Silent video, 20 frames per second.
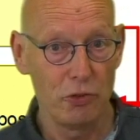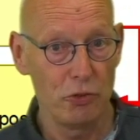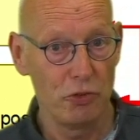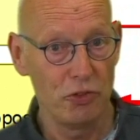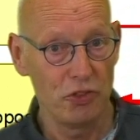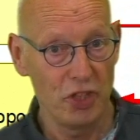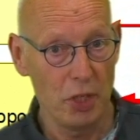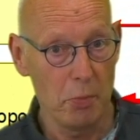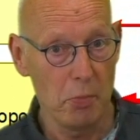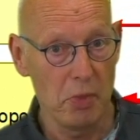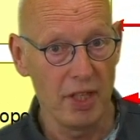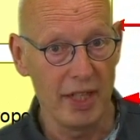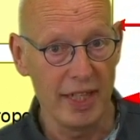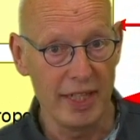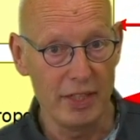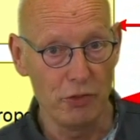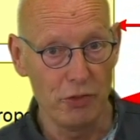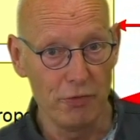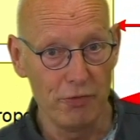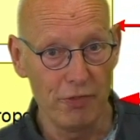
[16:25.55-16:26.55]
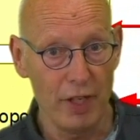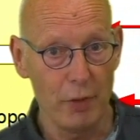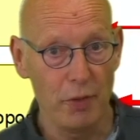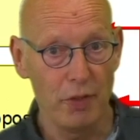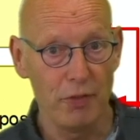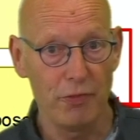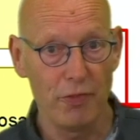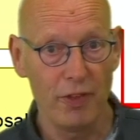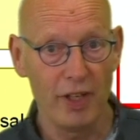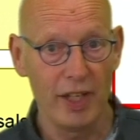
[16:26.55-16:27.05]
to simulate, to
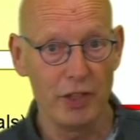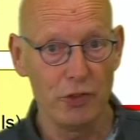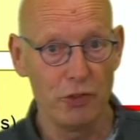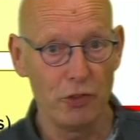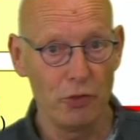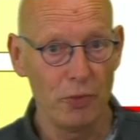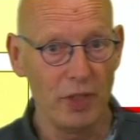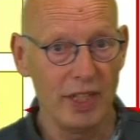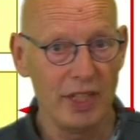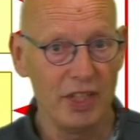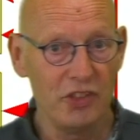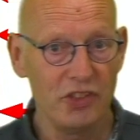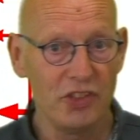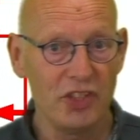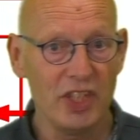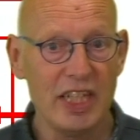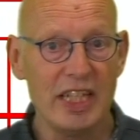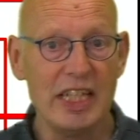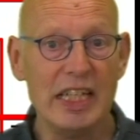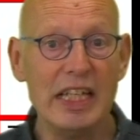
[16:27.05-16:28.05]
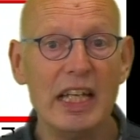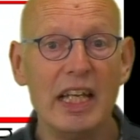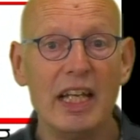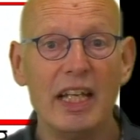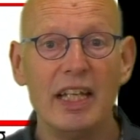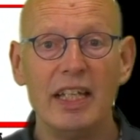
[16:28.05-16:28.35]
verify, to really see